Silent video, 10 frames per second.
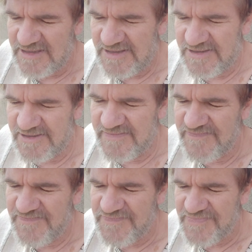
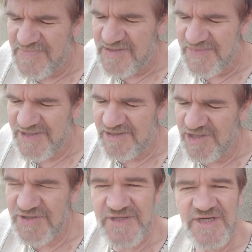But a
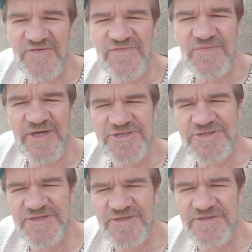lot of the
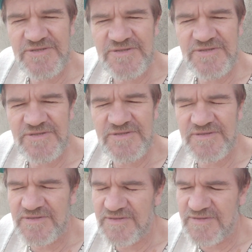information that
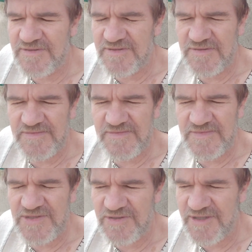you
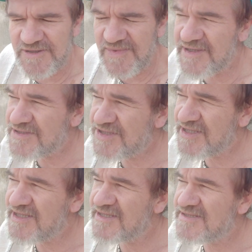hear about
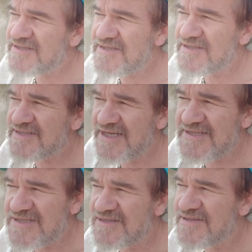today is
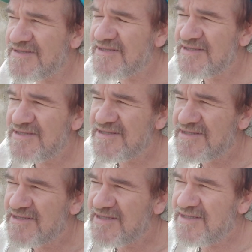censored,
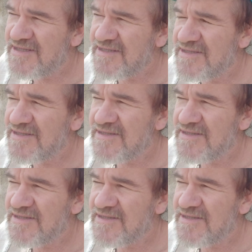and